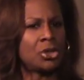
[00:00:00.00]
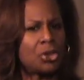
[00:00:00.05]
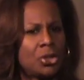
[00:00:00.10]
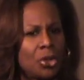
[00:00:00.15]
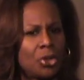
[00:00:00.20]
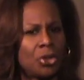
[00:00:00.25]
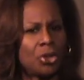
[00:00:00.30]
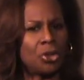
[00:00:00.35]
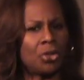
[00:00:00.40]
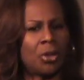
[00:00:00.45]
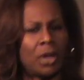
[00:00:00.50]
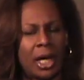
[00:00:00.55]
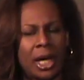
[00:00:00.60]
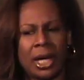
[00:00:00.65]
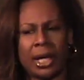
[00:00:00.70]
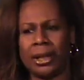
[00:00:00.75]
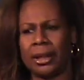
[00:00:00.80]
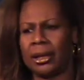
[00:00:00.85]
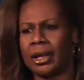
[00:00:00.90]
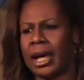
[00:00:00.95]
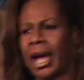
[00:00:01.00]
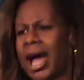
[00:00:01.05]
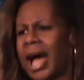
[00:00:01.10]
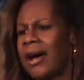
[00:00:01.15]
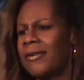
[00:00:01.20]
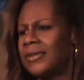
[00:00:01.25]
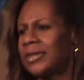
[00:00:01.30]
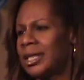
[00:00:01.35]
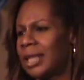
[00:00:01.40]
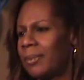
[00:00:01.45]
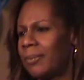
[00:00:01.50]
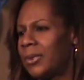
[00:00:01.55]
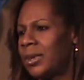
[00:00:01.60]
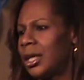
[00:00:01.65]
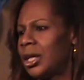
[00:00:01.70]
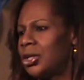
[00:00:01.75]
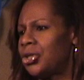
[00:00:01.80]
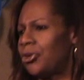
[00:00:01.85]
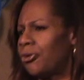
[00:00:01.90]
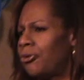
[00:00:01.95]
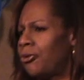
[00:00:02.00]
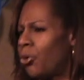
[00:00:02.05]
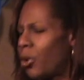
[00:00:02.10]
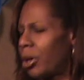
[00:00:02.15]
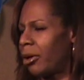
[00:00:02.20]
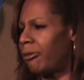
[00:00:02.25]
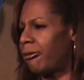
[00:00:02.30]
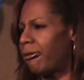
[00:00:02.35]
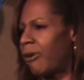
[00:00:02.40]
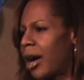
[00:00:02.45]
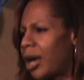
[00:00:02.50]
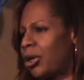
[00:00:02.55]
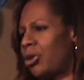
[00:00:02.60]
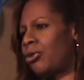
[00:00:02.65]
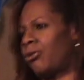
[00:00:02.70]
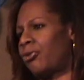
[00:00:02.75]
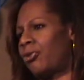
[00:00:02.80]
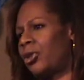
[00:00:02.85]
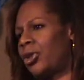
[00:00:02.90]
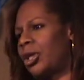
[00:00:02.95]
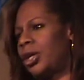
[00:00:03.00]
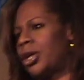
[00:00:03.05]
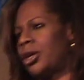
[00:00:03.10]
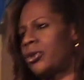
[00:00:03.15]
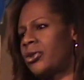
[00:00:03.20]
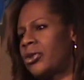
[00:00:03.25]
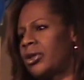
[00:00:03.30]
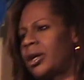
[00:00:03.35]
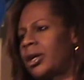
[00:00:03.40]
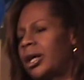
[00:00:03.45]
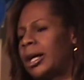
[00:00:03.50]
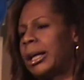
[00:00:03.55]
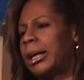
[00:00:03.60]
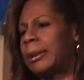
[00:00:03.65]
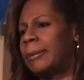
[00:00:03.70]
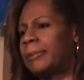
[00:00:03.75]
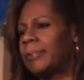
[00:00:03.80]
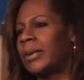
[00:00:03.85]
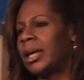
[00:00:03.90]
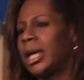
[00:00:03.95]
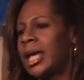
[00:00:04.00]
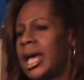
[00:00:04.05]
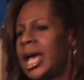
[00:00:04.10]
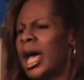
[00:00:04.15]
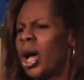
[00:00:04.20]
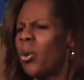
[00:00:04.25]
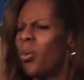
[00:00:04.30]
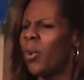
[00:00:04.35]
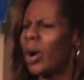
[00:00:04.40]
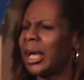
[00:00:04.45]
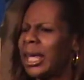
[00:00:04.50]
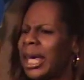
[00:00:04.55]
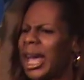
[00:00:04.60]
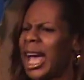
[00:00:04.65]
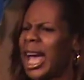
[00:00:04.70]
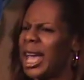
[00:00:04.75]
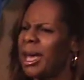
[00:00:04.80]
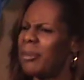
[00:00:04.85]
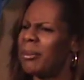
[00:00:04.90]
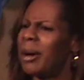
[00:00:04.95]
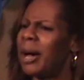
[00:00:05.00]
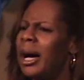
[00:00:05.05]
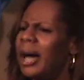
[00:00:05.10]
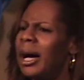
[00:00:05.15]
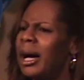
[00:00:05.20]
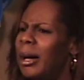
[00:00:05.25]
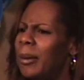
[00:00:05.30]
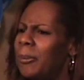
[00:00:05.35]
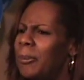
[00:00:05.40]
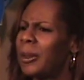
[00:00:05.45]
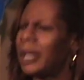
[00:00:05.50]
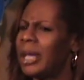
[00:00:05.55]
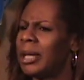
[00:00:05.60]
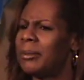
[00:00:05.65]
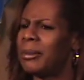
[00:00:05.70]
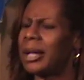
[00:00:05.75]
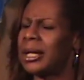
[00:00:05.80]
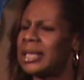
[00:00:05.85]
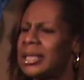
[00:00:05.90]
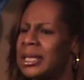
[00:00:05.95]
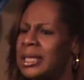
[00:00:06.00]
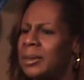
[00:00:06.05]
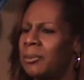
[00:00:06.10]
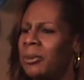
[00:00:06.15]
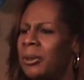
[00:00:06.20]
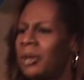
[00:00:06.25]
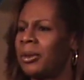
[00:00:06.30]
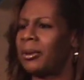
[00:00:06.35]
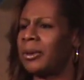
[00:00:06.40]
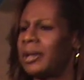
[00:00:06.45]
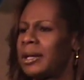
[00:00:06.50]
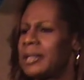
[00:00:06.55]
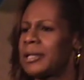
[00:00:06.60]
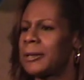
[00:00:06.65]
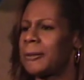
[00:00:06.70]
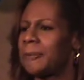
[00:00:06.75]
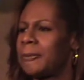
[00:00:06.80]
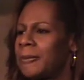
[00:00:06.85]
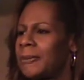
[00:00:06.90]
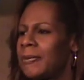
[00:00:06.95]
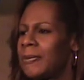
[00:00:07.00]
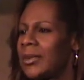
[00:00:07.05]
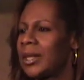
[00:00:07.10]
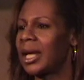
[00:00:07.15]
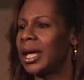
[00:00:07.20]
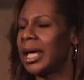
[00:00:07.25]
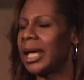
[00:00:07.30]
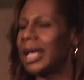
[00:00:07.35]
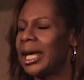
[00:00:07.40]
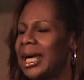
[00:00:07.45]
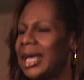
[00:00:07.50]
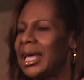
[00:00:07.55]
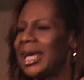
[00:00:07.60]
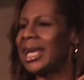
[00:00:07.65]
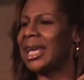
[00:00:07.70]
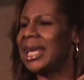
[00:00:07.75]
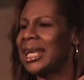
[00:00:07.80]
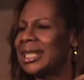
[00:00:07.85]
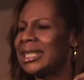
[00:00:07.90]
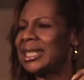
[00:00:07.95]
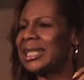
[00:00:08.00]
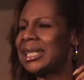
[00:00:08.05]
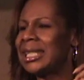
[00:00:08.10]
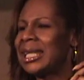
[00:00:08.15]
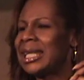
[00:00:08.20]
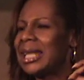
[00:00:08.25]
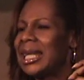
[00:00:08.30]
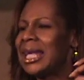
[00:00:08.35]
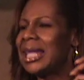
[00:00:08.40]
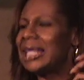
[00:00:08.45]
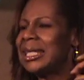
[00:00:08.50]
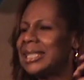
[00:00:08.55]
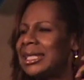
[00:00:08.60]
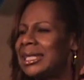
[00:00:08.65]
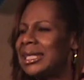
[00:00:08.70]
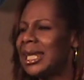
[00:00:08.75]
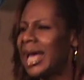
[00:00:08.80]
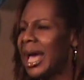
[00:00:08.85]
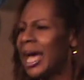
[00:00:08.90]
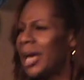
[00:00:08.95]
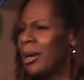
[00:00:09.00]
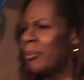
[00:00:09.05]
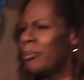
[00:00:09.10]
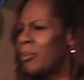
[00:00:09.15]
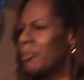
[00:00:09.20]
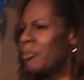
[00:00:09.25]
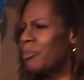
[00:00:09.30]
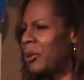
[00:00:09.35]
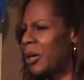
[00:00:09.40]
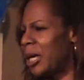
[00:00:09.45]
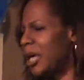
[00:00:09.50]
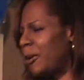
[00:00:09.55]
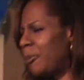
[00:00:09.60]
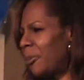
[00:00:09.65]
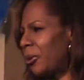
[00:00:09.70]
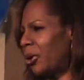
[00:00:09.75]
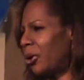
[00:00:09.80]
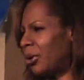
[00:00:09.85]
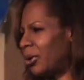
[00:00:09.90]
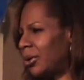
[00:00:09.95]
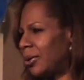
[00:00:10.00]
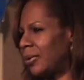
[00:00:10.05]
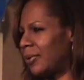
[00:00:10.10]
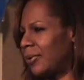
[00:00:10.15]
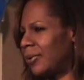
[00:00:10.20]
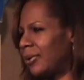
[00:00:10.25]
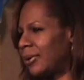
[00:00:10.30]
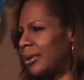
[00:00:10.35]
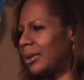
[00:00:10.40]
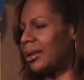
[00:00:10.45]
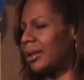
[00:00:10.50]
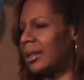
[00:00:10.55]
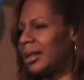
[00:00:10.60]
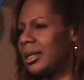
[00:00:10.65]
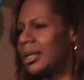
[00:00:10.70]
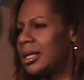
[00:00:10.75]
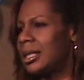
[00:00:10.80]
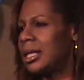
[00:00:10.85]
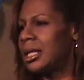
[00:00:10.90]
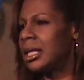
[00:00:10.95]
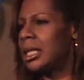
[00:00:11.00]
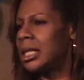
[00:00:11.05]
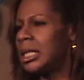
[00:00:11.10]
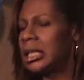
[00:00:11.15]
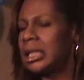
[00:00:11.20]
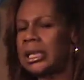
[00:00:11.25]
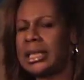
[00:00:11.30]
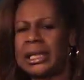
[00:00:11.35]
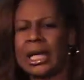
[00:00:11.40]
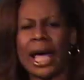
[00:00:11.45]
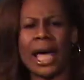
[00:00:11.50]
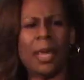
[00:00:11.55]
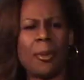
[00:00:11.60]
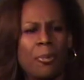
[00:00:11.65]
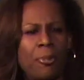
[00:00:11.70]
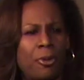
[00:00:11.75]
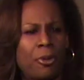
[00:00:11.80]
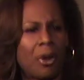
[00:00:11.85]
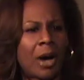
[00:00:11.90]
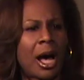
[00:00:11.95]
so you can have something to fortify you for the year to come. And what came up in my spirit is same people, same